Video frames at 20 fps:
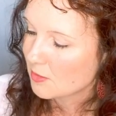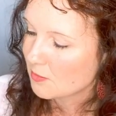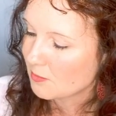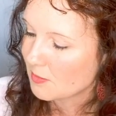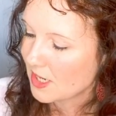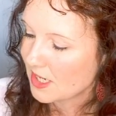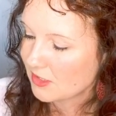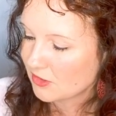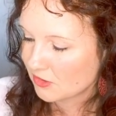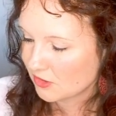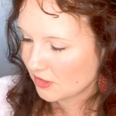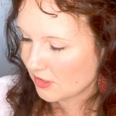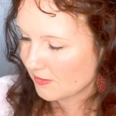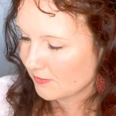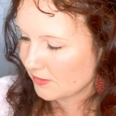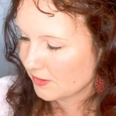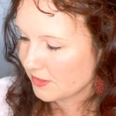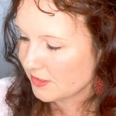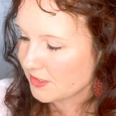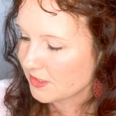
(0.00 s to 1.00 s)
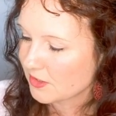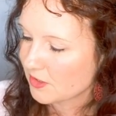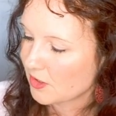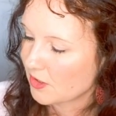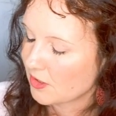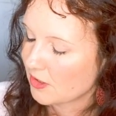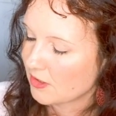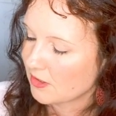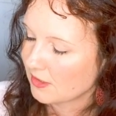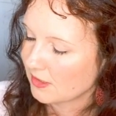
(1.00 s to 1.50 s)
Minor novels
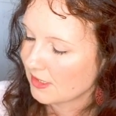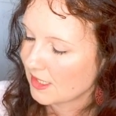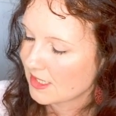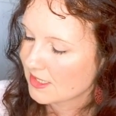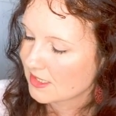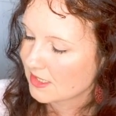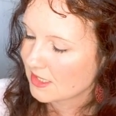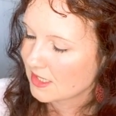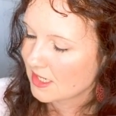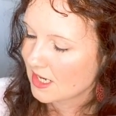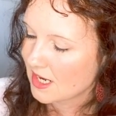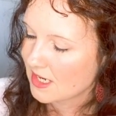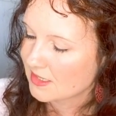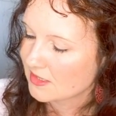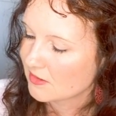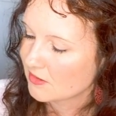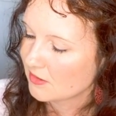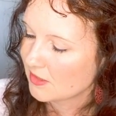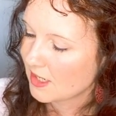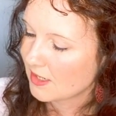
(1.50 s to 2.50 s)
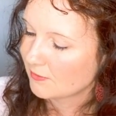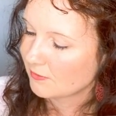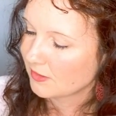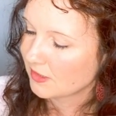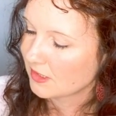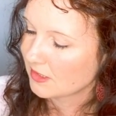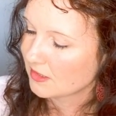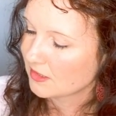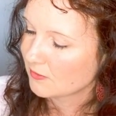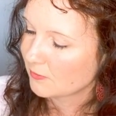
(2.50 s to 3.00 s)
are Lesley Castle,
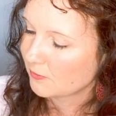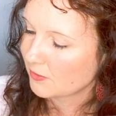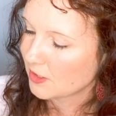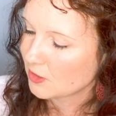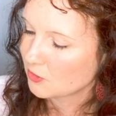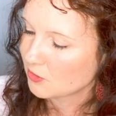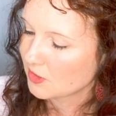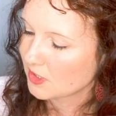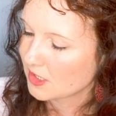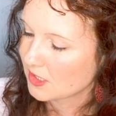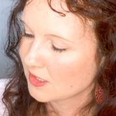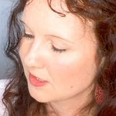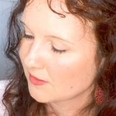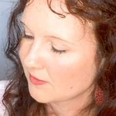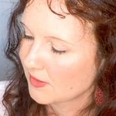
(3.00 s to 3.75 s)
Evelyn, Frederick,